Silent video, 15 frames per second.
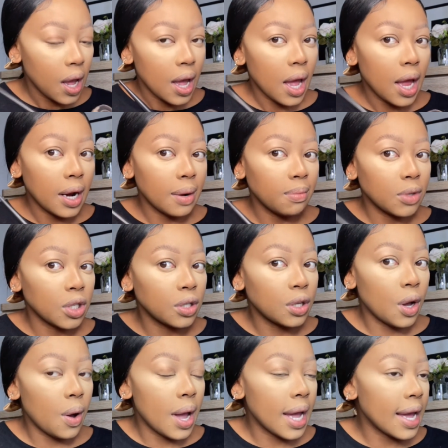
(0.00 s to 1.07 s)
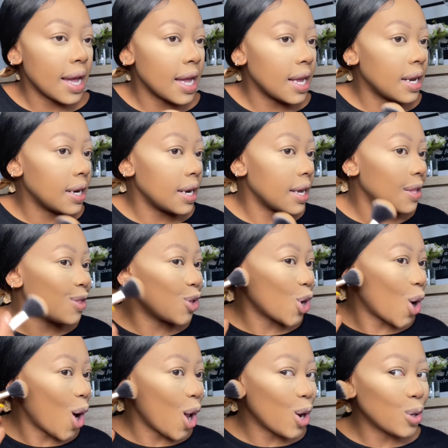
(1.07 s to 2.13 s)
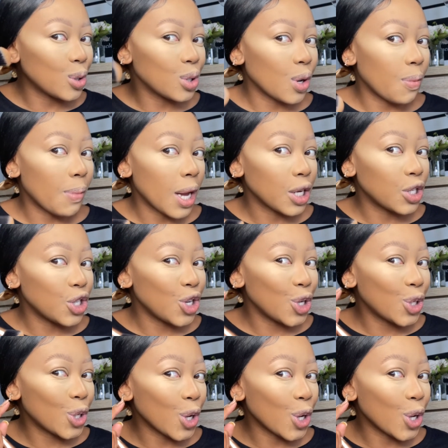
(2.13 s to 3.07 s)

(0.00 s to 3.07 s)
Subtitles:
And I'm just going in the hollows of my cheeks.